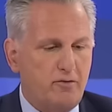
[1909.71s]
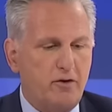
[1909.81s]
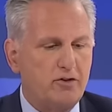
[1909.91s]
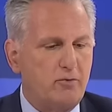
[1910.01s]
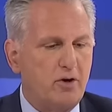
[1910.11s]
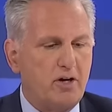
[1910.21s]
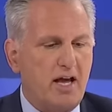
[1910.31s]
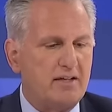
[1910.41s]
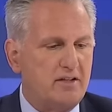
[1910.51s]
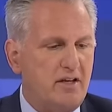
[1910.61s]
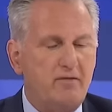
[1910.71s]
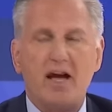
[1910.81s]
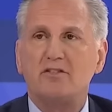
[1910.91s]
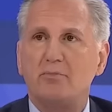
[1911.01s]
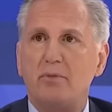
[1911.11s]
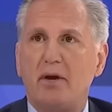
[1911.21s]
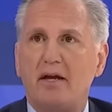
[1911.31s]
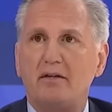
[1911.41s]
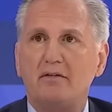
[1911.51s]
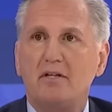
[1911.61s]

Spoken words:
First to work, last to leave, last to be paid.